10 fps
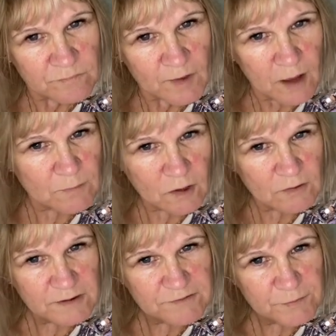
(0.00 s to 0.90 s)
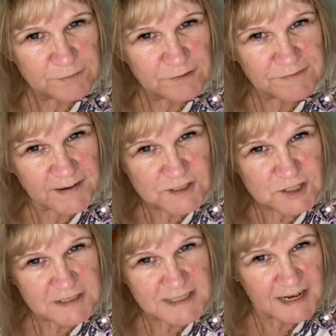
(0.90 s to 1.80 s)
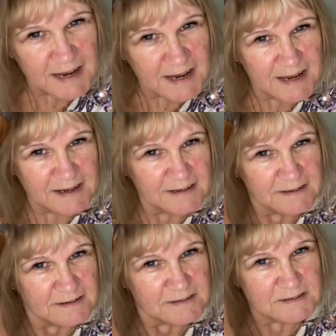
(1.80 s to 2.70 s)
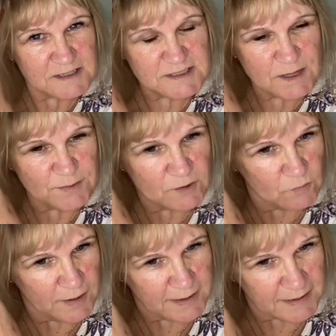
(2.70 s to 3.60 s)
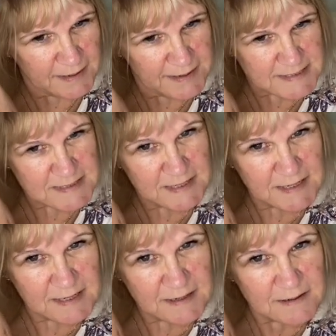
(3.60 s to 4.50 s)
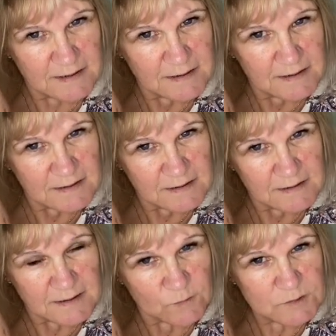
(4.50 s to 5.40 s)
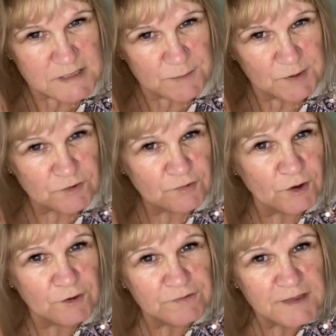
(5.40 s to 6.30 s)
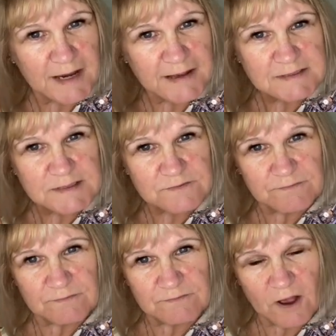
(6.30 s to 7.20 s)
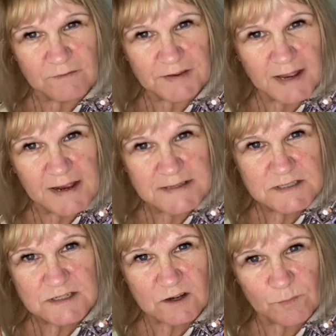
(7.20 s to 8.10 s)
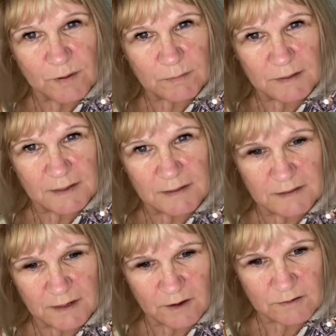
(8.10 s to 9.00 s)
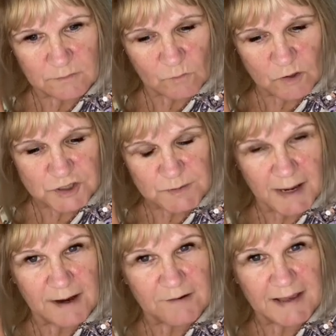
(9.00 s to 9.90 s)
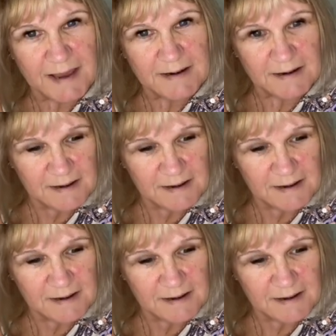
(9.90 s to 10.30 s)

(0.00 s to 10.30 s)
I'm not looking for perfection today. Just something quick, easy, that will see me through for the next 5 days until I probably, wash my hair again.